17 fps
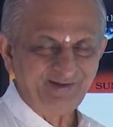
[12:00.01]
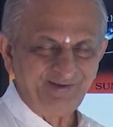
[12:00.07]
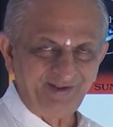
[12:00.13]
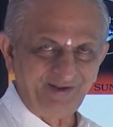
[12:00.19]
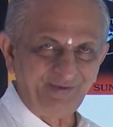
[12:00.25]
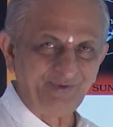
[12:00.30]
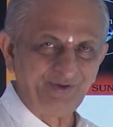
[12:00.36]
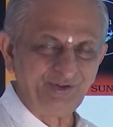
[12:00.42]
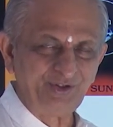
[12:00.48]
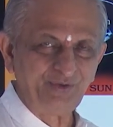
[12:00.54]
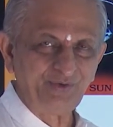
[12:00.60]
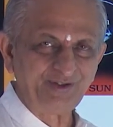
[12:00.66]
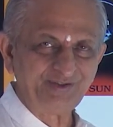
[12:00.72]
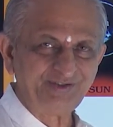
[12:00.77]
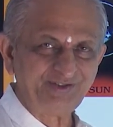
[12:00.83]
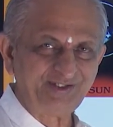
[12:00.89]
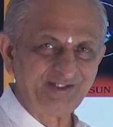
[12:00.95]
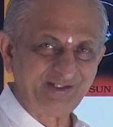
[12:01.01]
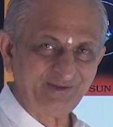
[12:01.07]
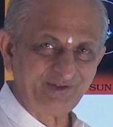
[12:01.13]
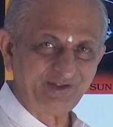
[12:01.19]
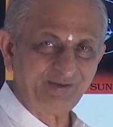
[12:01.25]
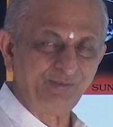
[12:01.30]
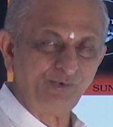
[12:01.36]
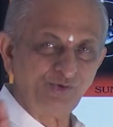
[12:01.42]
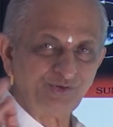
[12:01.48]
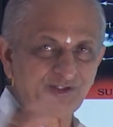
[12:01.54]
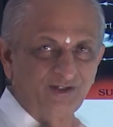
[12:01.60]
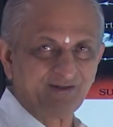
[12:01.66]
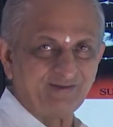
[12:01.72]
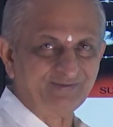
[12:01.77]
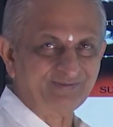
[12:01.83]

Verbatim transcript: Even though you are sitting, you are in motion.